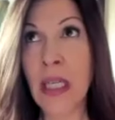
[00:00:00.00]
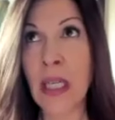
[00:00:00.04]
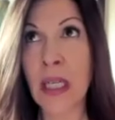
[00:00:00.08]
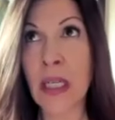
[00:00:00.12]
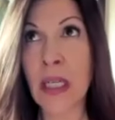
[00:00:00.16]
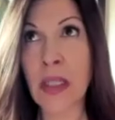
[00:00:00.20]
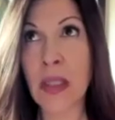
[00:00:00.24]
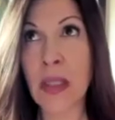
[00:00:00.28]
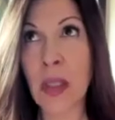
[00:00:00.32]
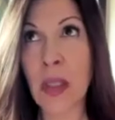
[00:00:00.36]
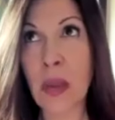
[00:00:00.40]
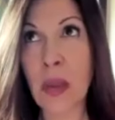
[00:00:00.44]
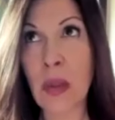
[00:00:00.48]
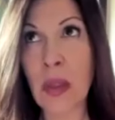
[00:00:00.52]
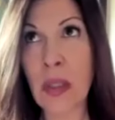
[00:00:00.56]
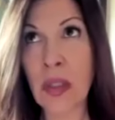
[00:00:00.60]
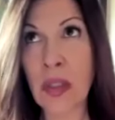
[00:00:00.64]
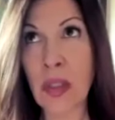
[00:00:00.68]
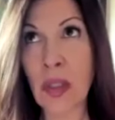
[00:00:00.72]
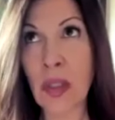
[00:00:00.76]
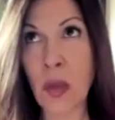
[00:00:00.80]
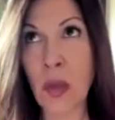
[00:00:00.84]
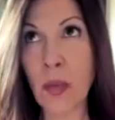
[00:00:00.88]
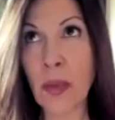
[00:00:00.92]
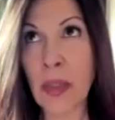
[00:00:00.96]
So it's
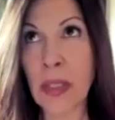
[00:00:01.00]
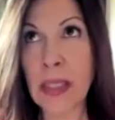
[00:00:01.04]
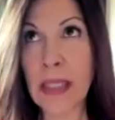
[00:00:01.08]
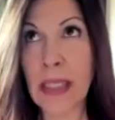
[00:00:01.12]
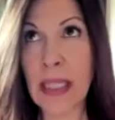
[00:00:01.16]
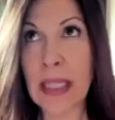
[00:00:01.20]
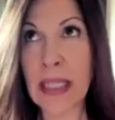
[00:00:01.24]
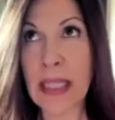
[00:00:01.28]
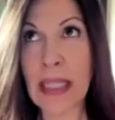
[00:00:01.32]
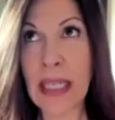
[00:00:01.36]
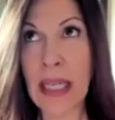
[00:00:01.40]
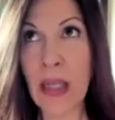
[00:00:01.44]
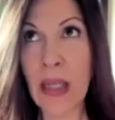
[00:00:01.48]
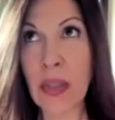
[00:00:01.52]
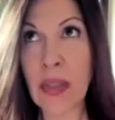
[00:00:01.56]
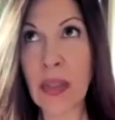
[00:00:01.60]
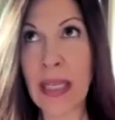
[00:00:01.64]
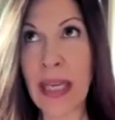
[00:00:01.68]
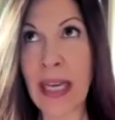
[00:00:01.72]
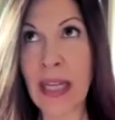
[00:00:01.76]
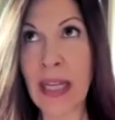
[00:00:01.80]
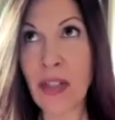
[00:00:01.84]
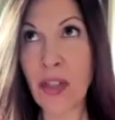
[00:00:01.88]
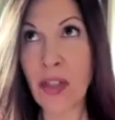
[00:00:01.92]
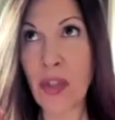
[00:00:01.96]
almost like those
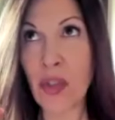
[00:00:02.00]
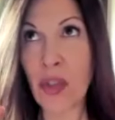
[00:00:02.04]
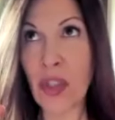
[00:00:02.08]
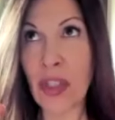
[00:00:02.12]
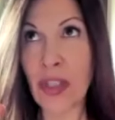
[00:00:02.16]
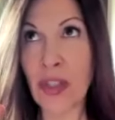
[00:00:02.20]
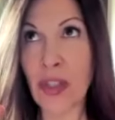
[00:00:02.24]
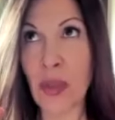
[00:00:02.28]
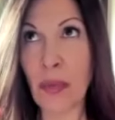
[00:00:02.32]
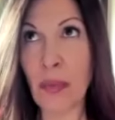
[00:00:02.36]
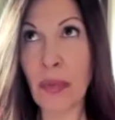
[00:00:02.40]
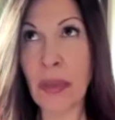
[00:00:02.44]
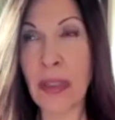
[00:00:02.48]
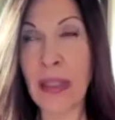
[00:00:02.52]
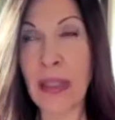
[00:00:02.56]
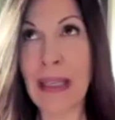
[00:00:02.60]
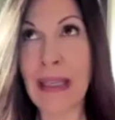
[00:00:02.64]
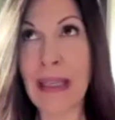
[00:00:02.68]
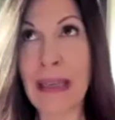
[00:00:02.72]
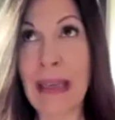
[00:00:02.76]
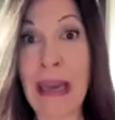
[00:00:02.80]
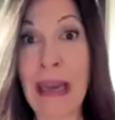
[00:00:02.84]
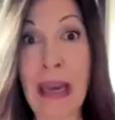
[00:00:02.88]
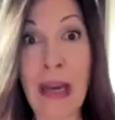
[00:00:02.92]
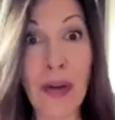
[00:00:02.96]
energies are
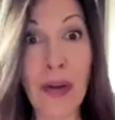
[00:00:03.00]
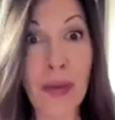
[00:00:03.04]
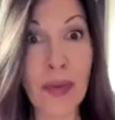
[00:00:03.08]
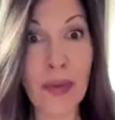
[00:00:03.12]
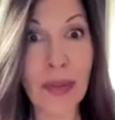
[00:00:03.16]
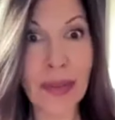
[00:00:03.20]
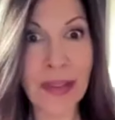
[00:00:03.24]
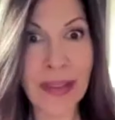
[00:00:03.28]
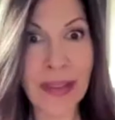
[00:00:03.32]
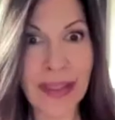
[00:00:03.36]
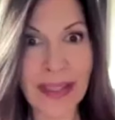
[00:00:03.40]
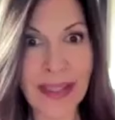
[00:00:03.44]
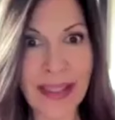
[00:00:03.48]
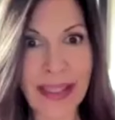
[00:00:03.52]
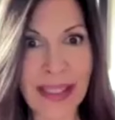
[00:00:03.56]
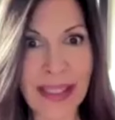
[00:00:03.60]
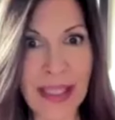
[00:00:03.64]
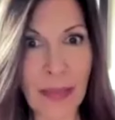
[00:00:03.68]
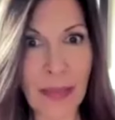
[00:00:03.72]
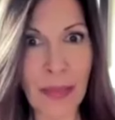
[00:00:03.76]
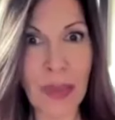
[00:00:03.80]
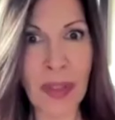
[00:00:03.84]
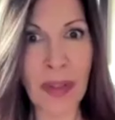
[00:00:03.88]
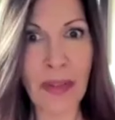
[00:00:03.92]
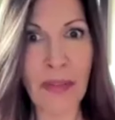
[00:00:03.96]
playing out this
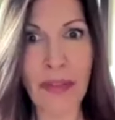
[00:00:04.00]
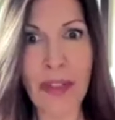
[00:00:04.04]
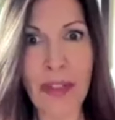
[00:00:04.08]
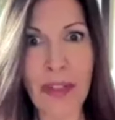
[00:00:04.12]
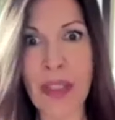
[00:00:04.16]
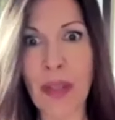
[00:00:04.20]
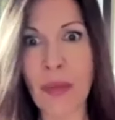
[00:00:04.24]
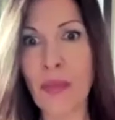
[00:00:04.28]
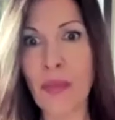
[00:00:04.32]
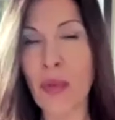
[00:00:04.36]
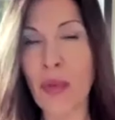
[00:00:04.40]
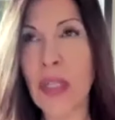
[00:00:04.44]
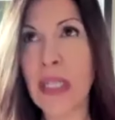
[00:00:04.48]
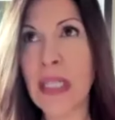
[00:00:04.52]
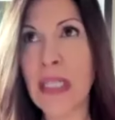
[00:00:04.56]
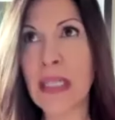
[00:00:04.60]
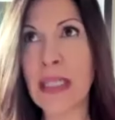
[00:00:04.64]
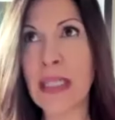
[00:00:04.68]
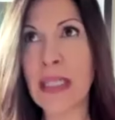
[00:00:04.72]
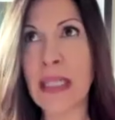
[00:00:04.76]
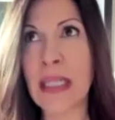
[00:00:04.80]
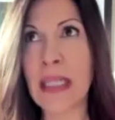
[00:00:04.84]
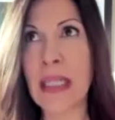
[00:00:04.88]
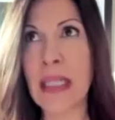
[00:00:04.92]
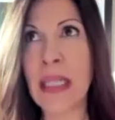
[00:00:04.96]
month for some
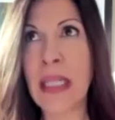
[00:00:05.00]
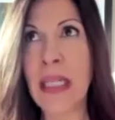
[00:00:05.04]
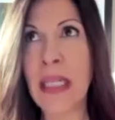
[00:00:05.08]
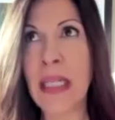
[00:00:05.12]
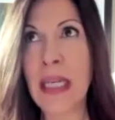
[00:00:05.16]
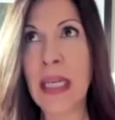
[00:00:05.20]
reason.